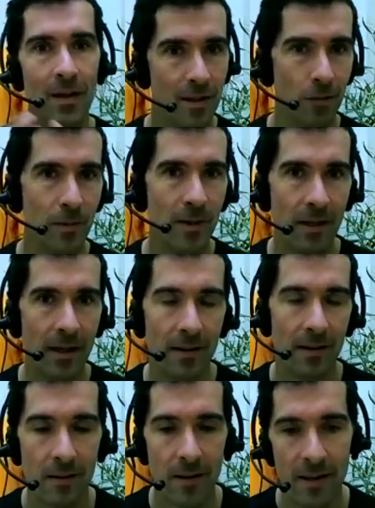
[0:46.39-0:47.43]
so we can
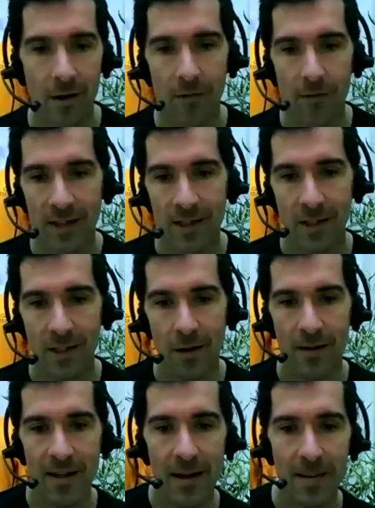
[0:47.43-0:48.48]
get the conversation
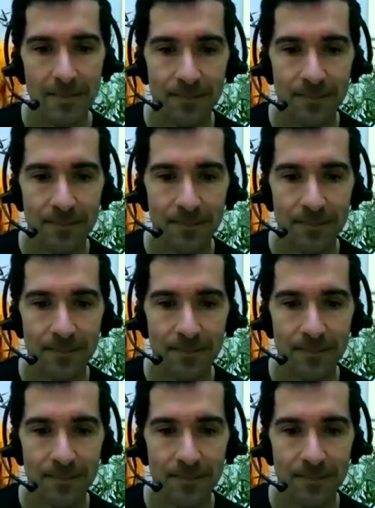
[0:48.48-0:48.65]
going there.